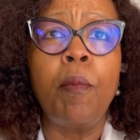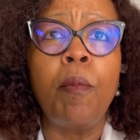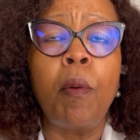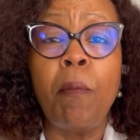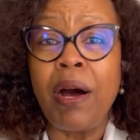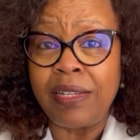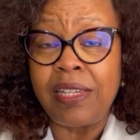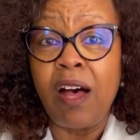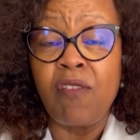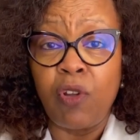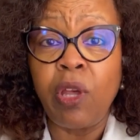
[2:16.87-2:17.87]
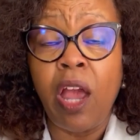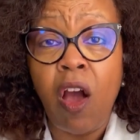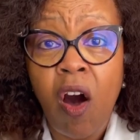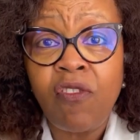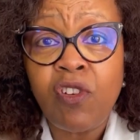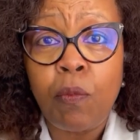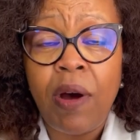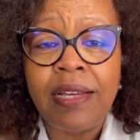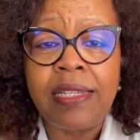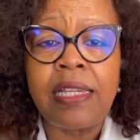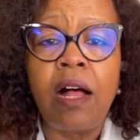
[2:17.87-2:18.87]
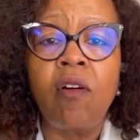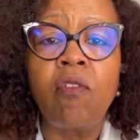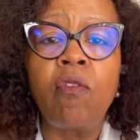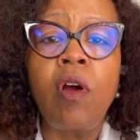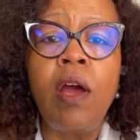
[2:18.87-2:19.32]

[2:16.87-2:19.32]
myself, looking after myself.